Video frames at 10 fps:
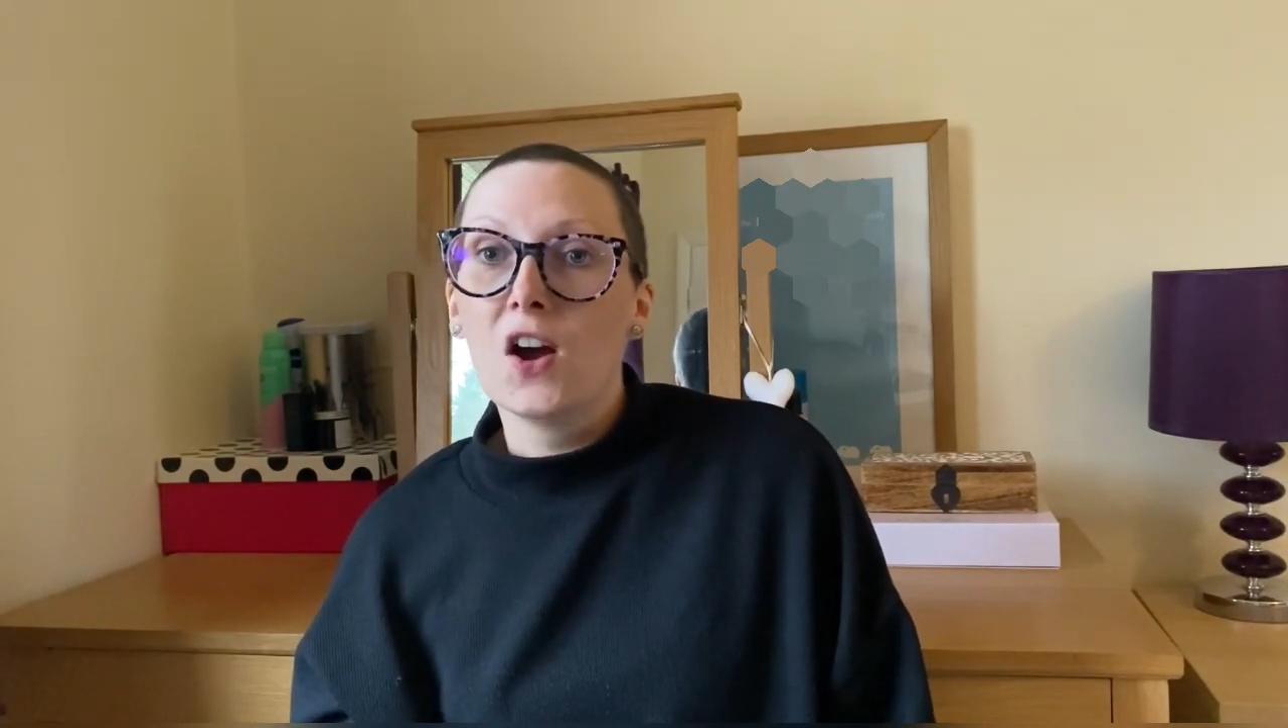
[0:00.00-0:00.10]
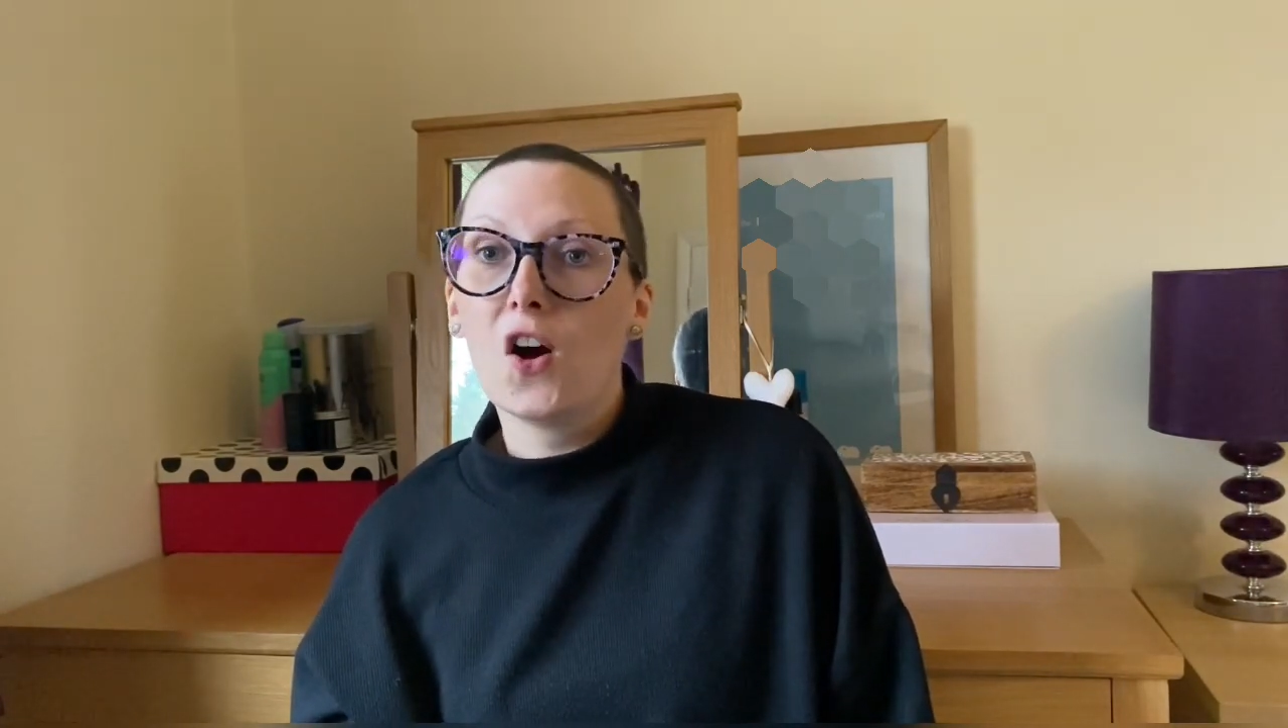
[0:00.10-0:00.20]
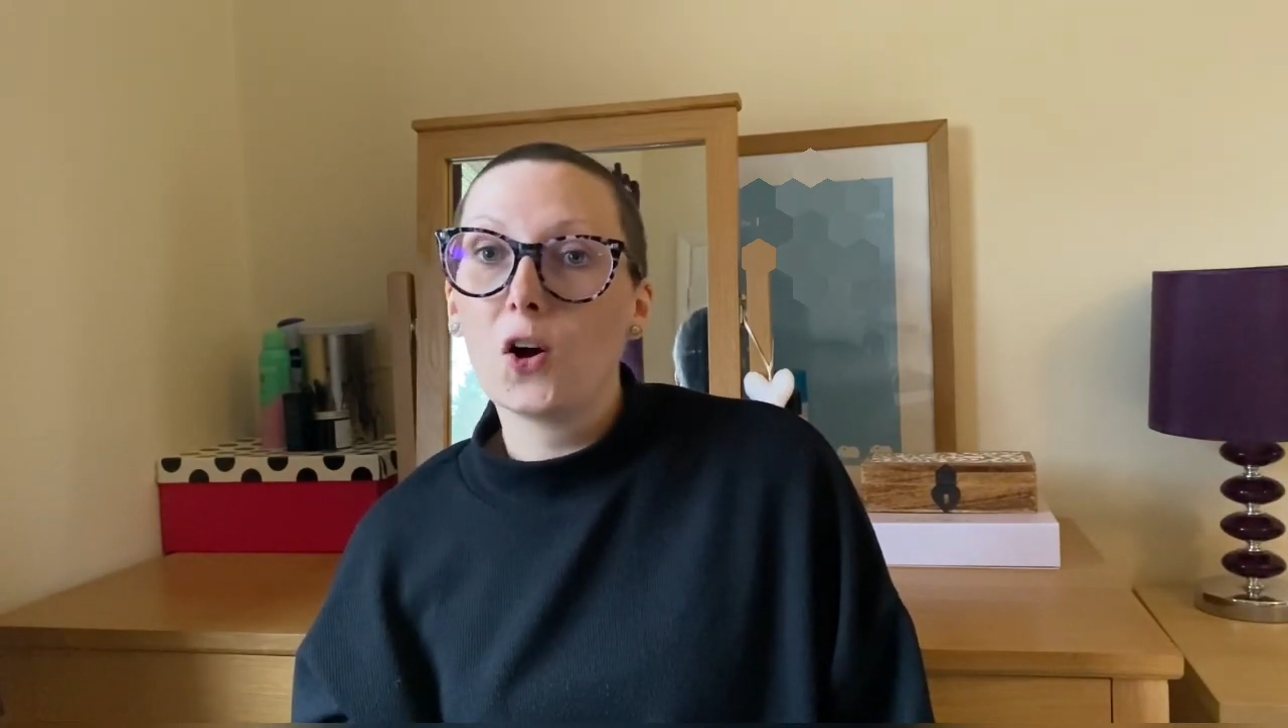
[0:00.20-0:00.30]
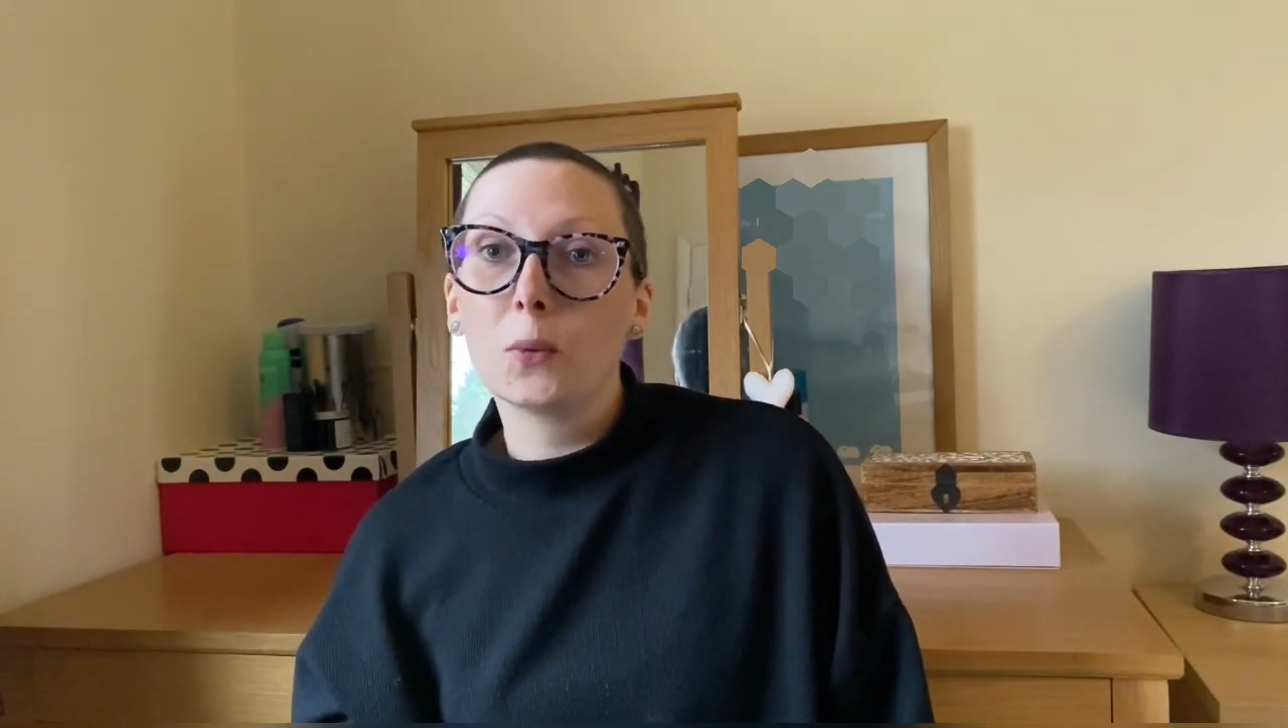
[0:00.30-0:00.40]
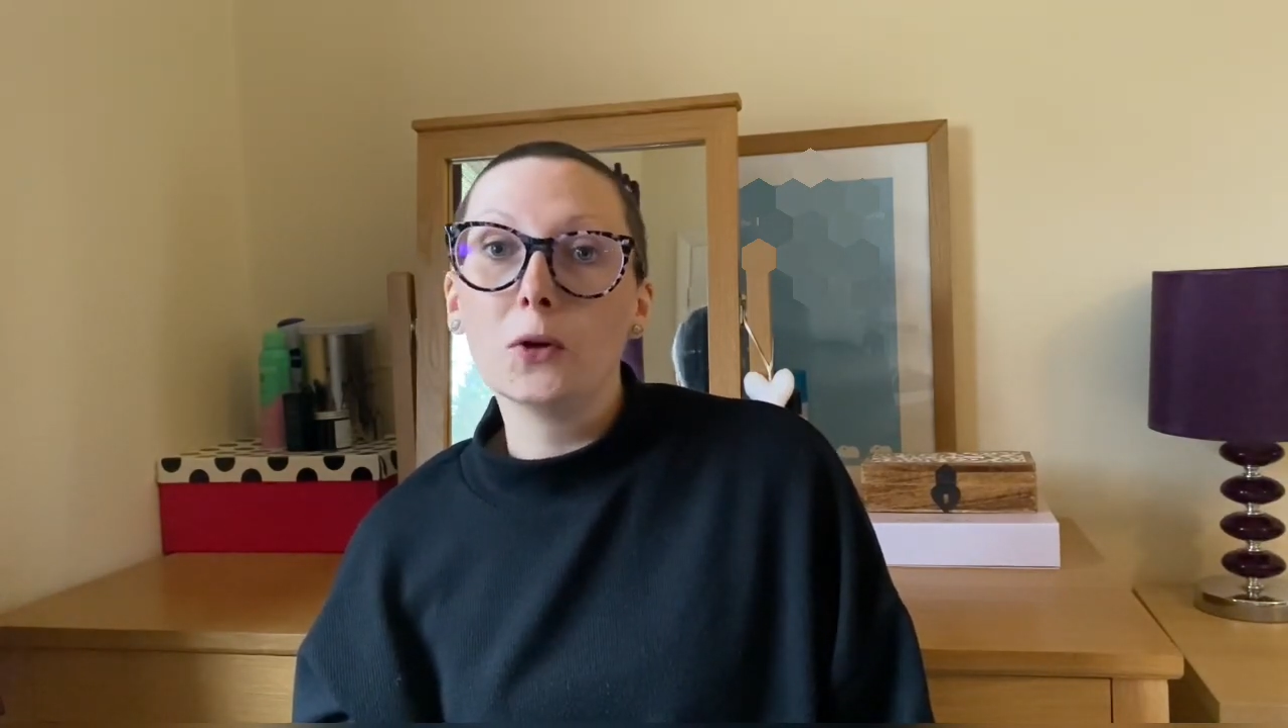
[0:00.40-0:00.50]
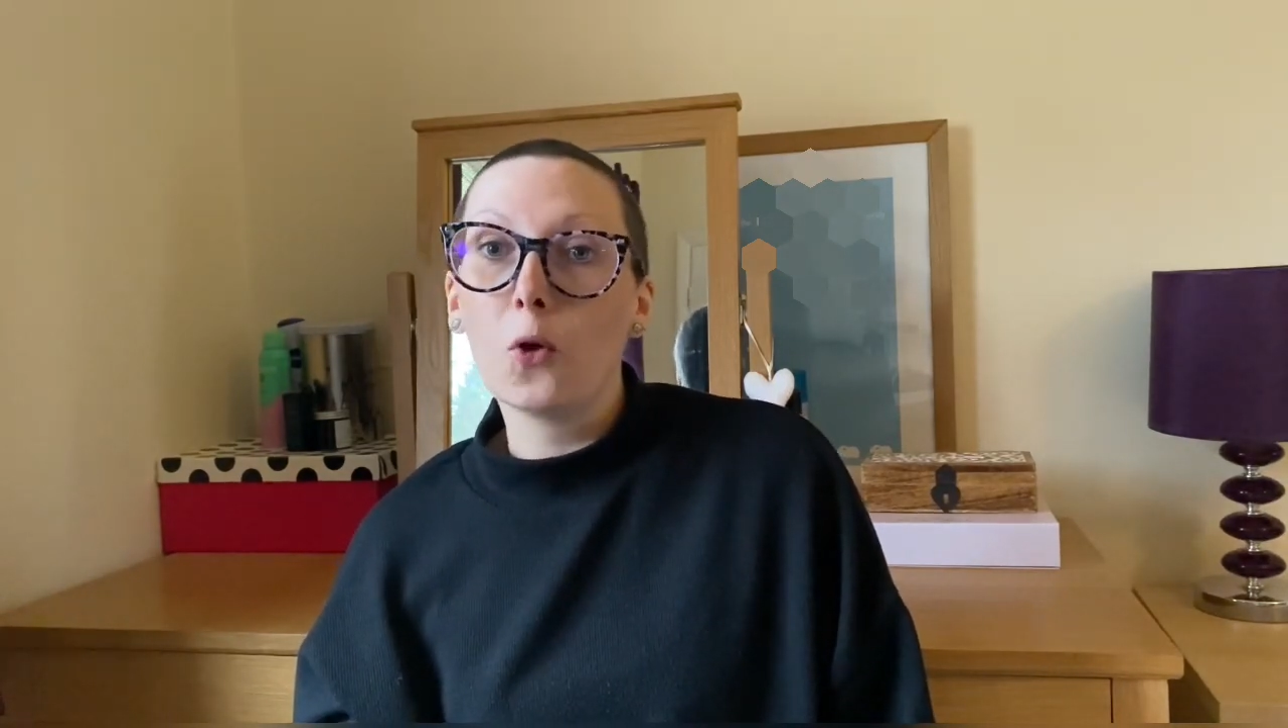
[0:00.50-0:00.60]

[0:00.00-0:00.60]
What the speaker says: I will